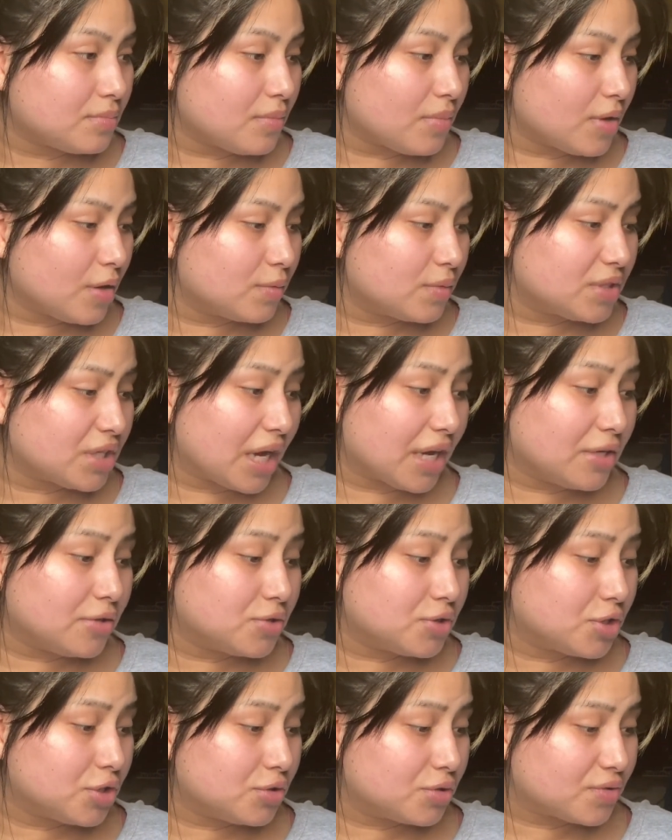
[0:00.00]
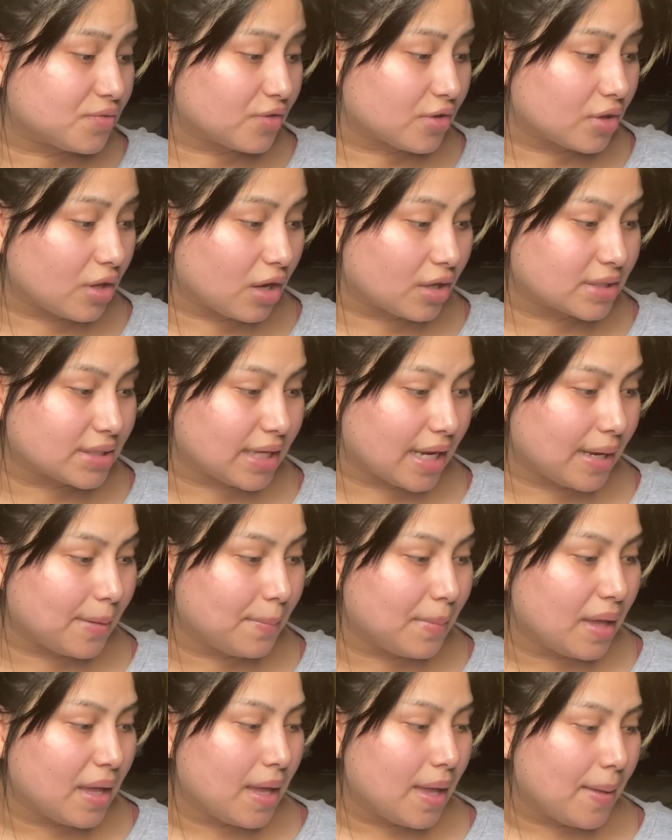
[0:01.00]
which I used to use for a long time.
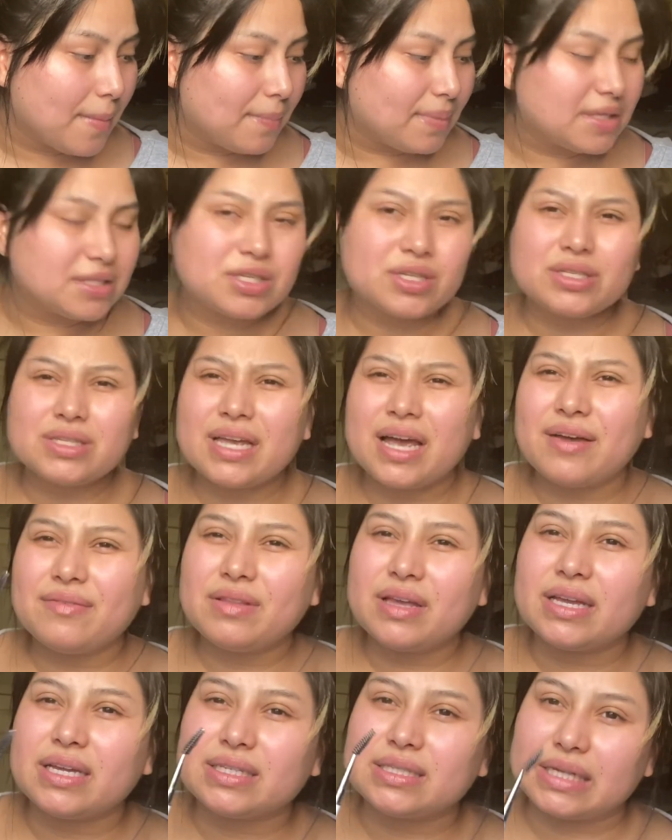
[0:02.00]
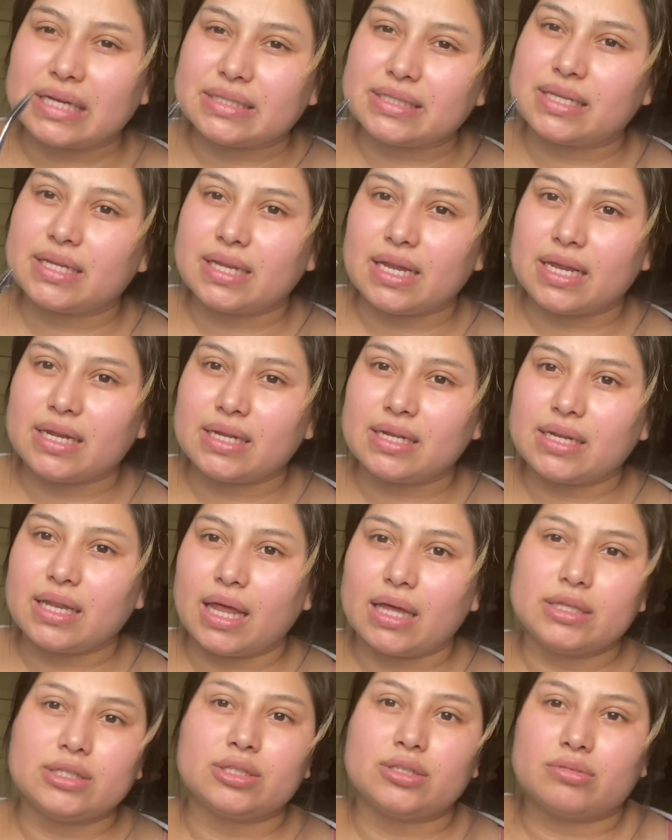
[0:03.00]
But it's good to have like a designated,
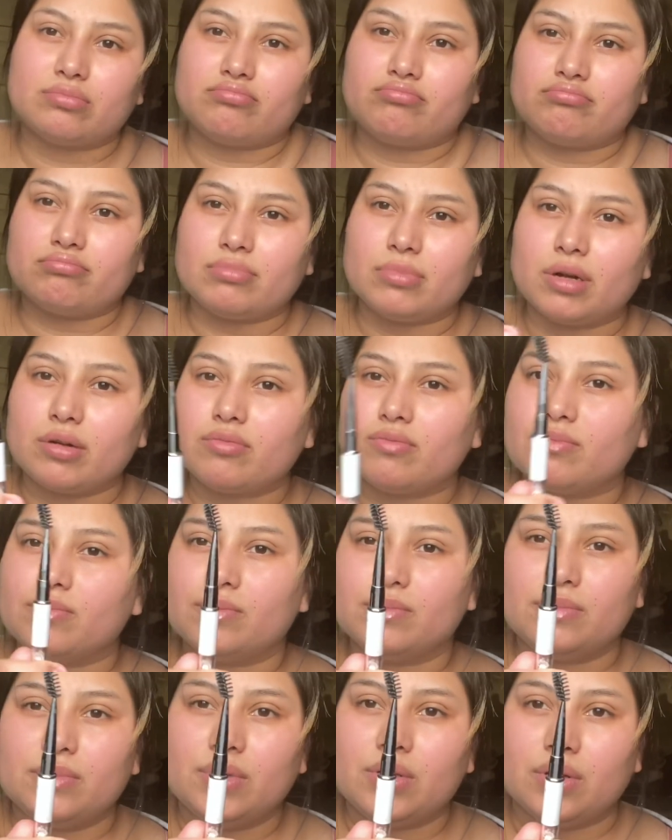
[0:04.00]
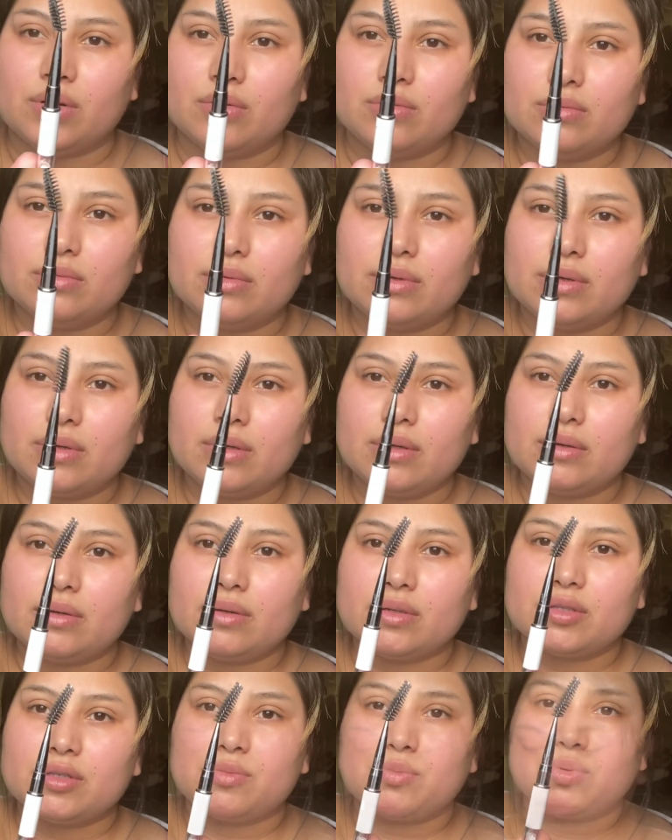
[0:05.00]
like just, you know,
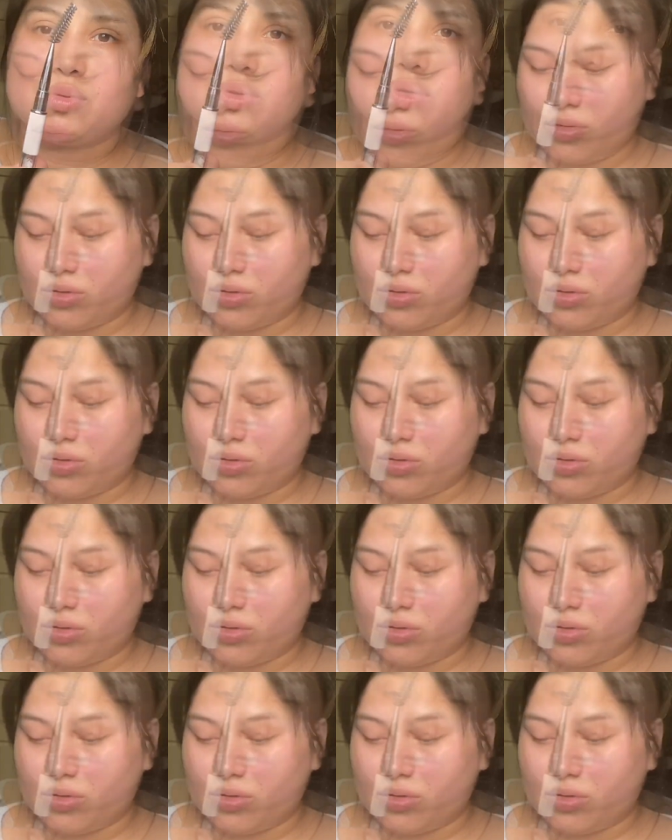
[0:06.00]
spoolie.